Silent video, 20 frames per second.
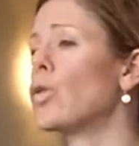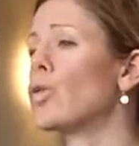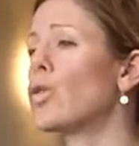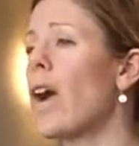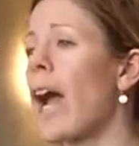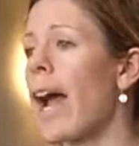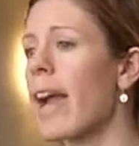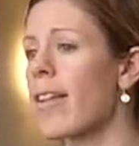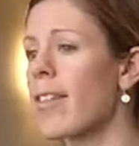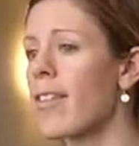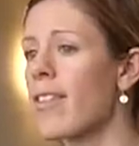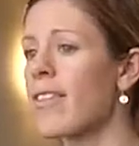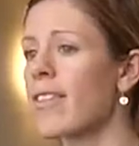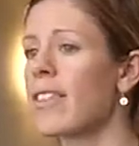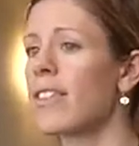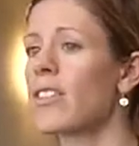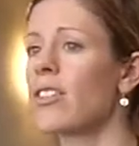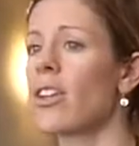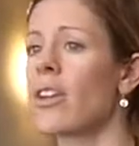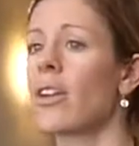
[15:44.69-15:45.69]
Rest.
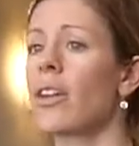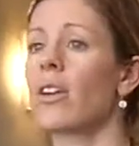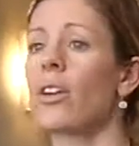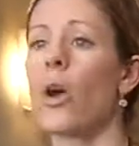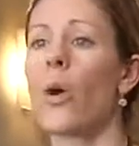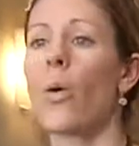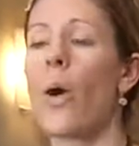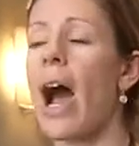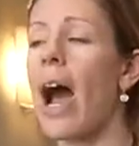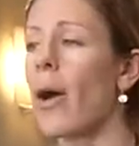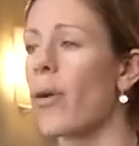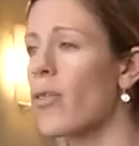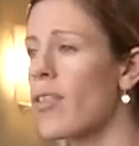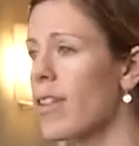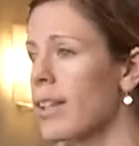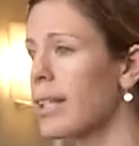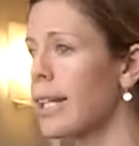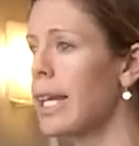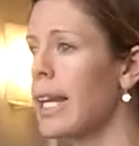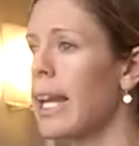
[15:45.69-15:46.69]
No
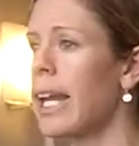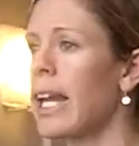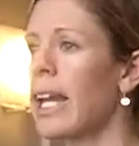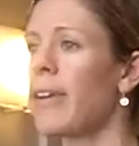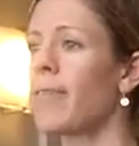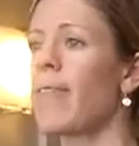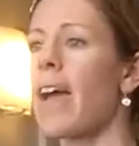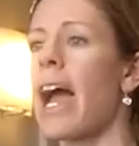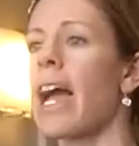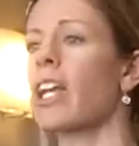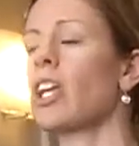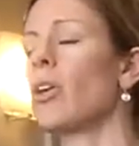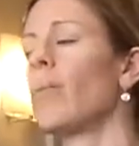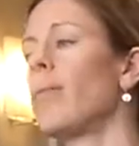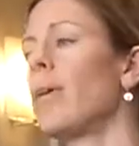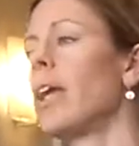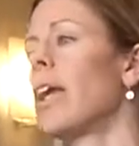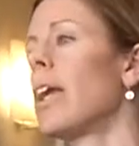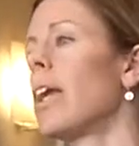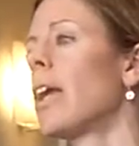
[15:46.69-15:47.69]
house cleaning,
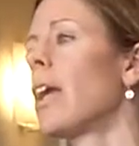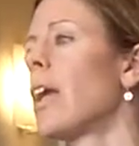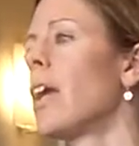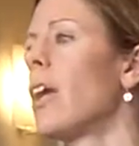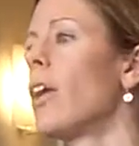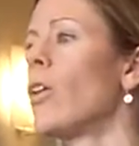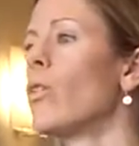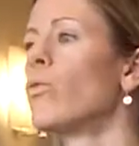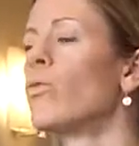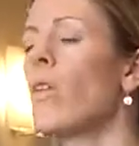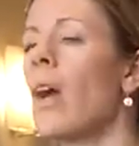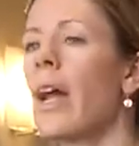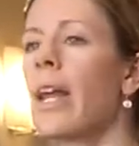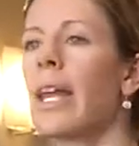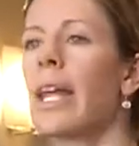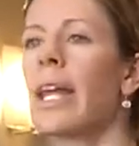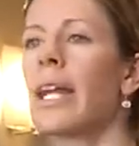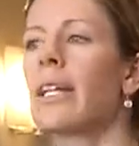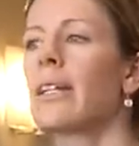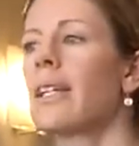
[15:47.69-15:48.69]
vacuuming,
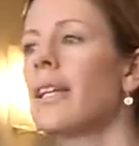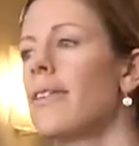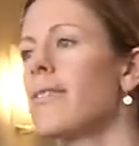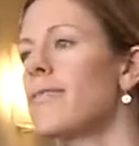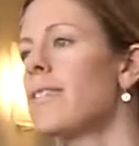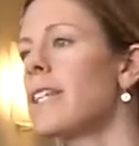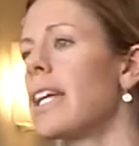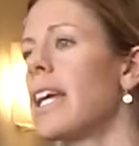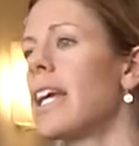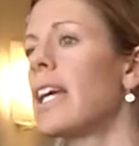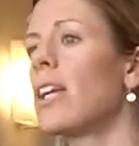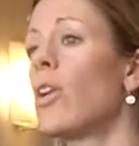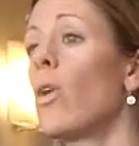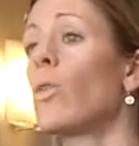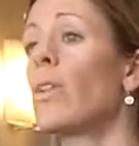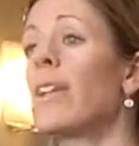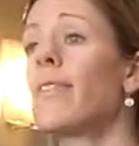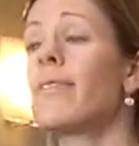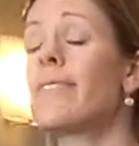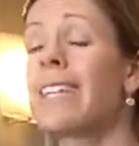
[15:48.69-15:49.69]
running, lifting,
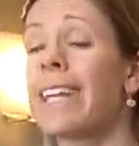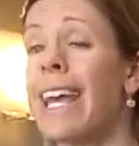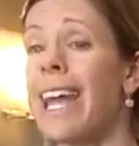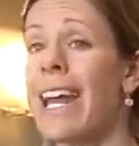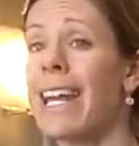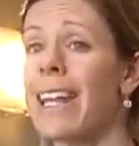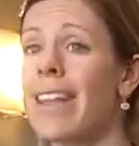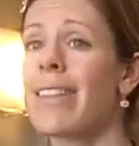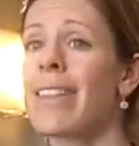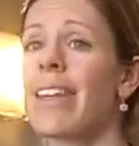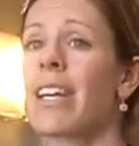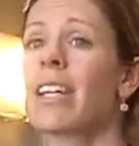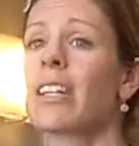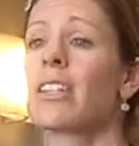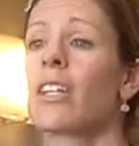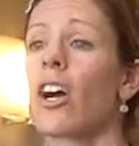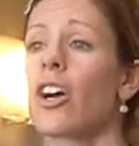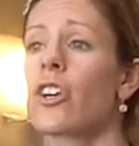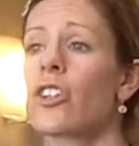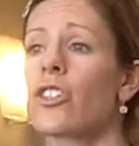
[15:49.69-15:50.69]
no lifting
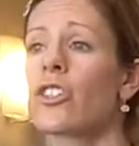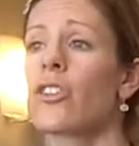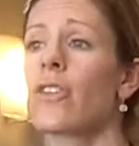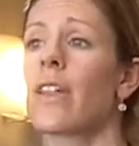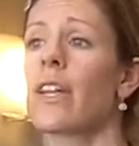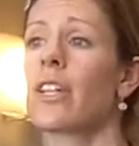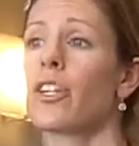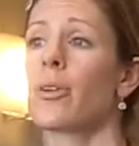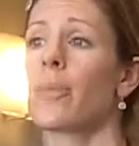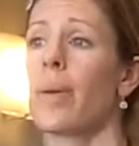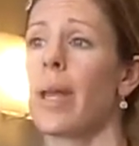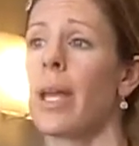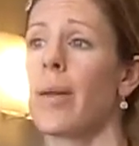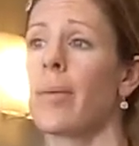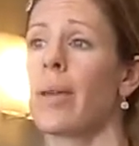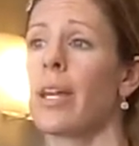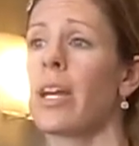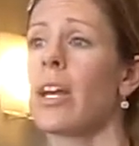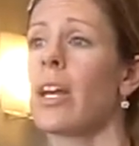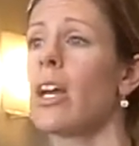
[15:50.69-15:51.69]
anything larger than your
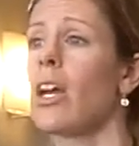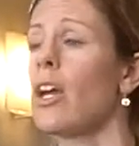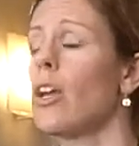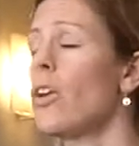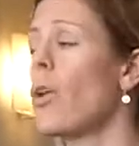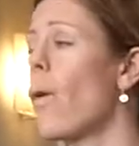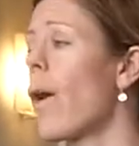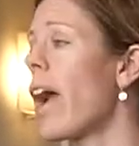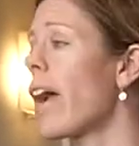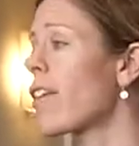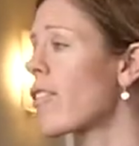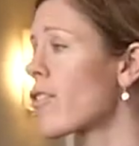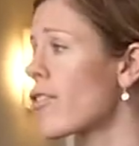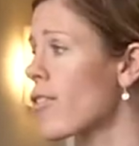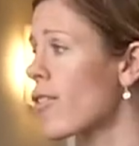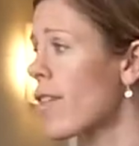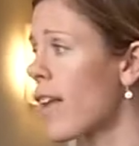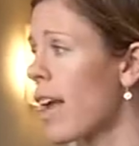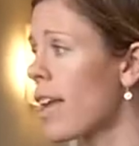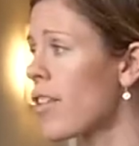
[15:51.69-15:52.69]
baby. No
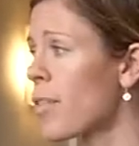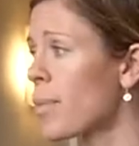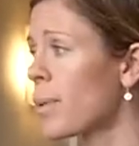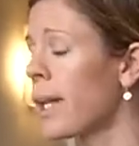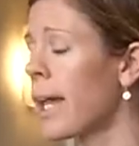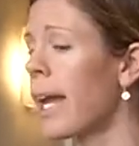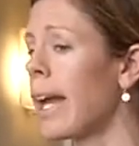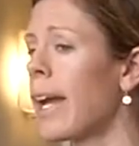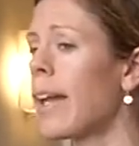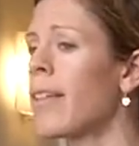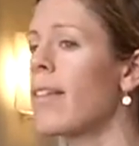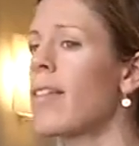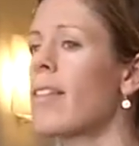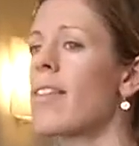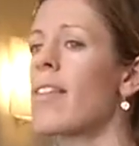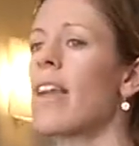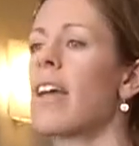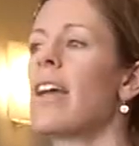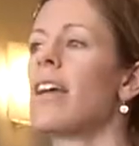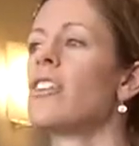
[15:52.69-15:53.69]
exercise
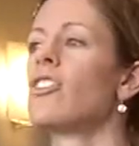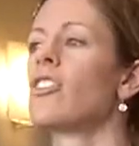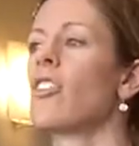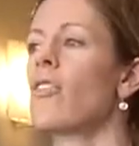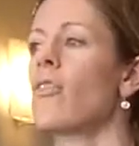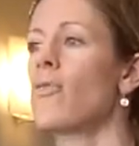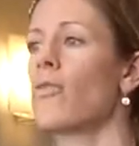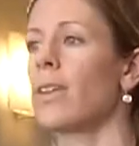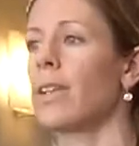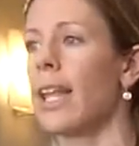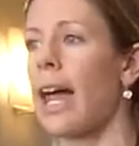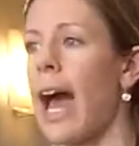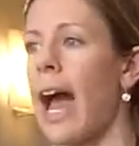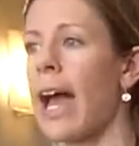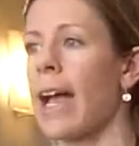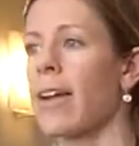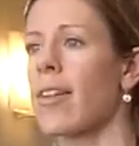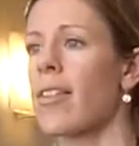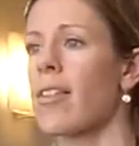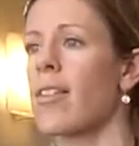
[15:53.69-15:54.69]
plans, just
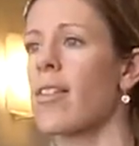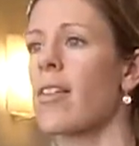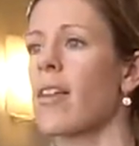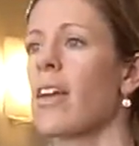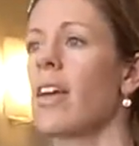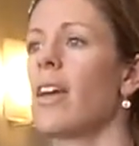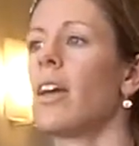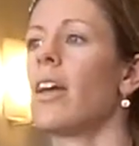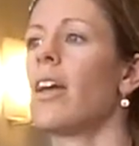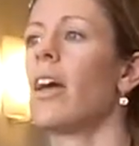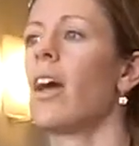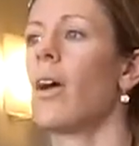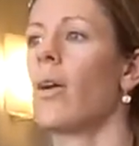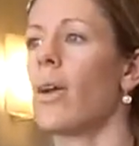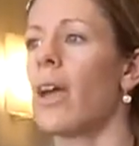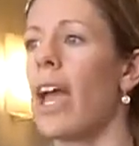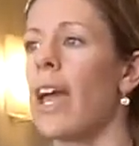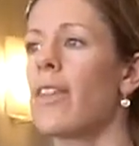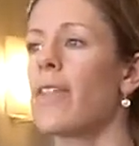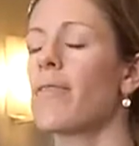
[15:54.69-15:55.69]
relax.
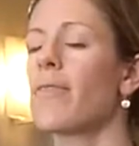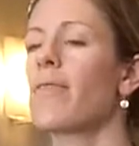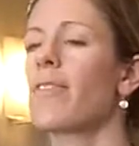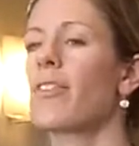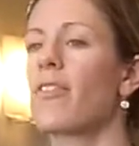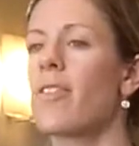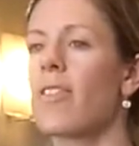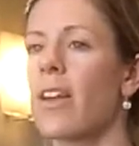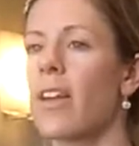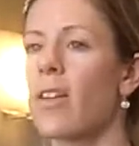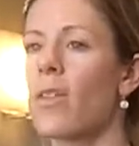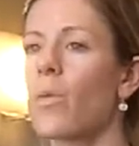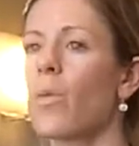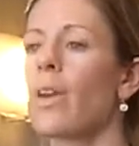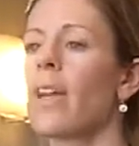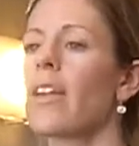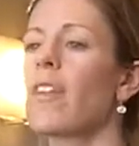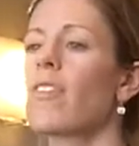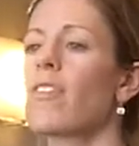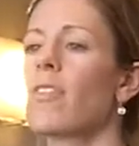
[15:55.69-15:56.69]
Okay, the first 6
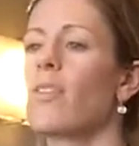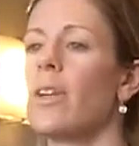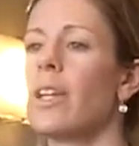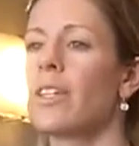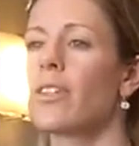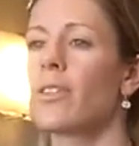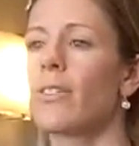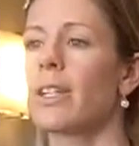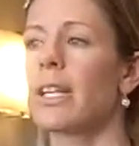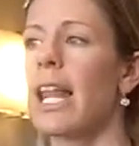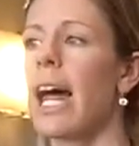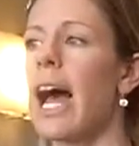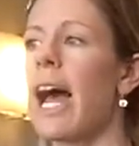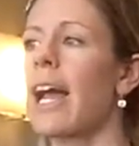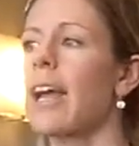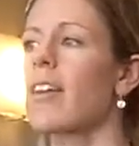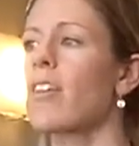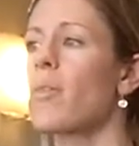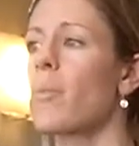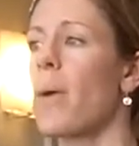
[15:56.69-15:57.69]
weeks you need to
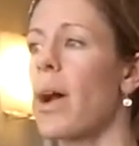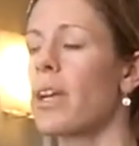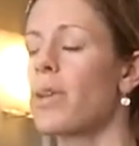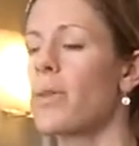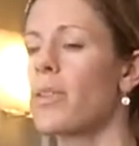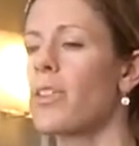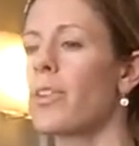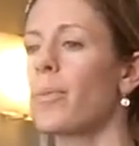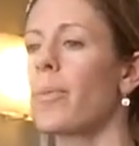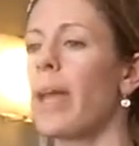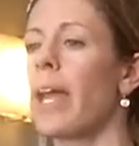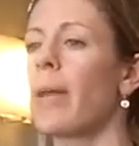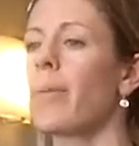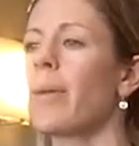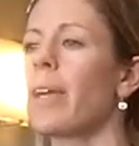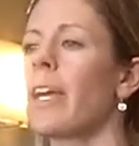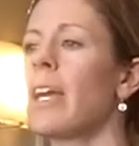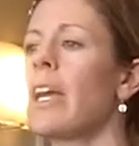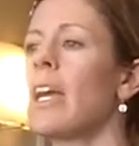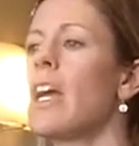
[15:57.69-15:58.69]
relax, bond with your
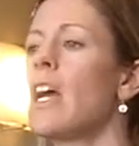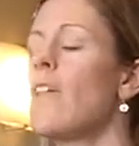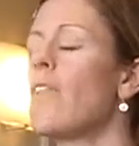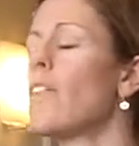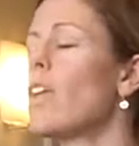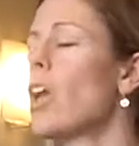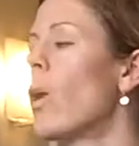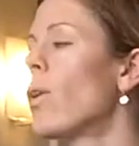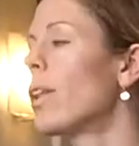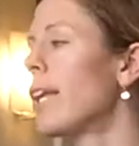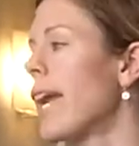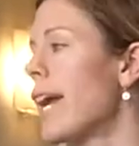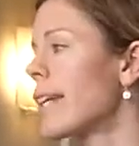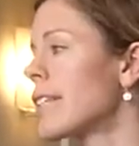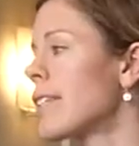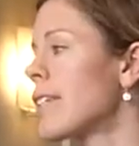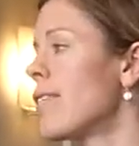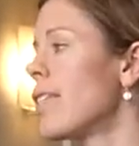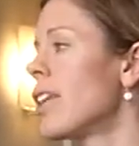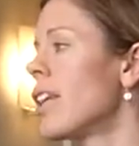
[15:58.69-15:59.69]
baby. The only
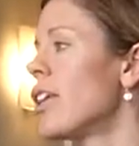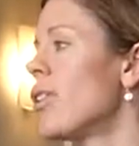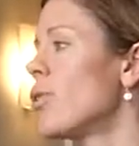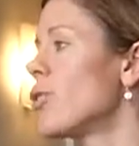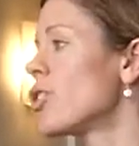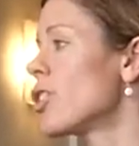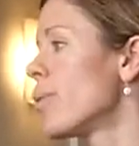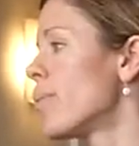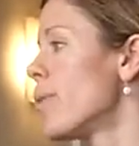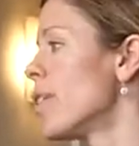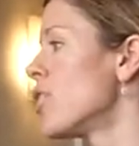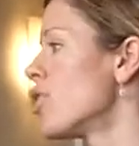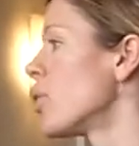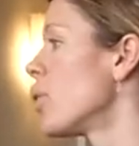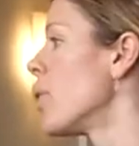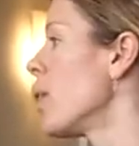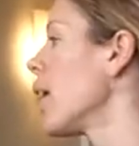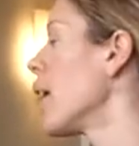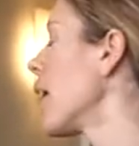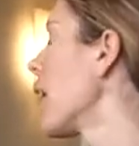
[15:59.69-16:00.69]
activity you should be
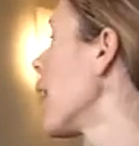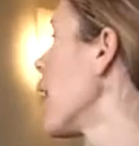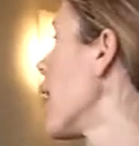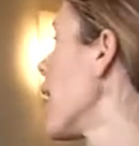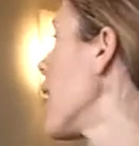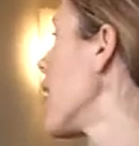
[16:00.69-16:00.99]
doing